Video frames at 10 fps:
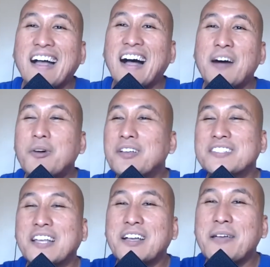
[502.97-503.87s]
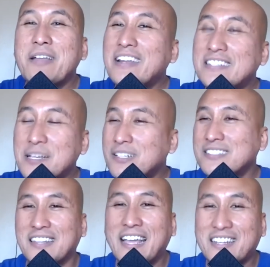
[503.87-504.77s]
I'm always anytime there's a
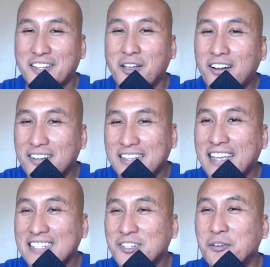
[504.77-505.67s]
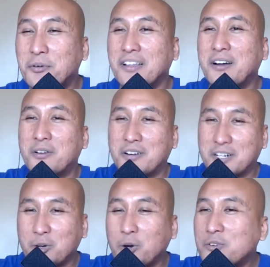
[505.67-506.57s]
like a law case or or a
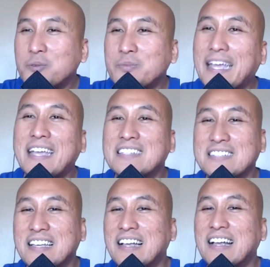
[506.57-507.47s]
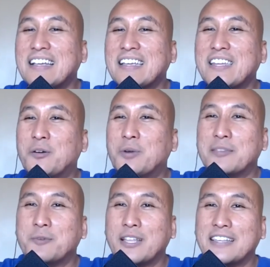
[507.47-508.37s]
courtroom case, you know,
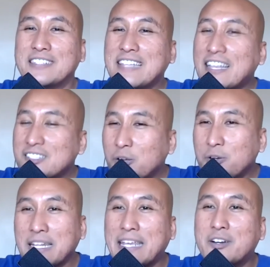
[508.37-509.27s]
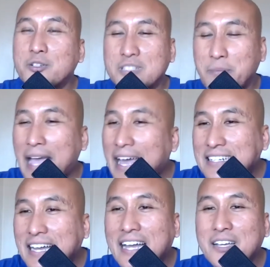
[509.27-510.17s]
when when it's not so clear who's the bad
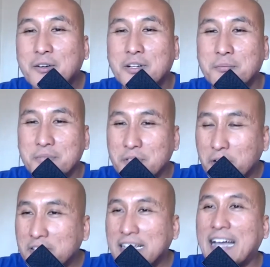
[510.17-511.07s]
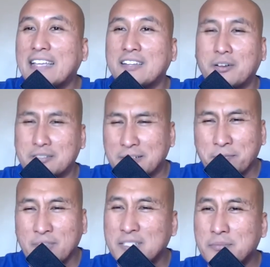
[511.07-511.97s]
guy or the good guy, you know,
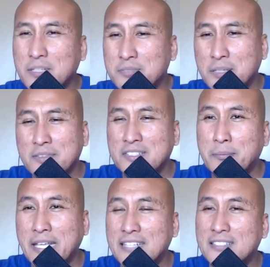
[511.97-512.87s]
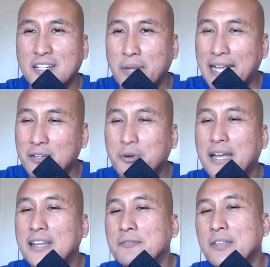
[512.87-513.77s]
some some some some cases are black and white.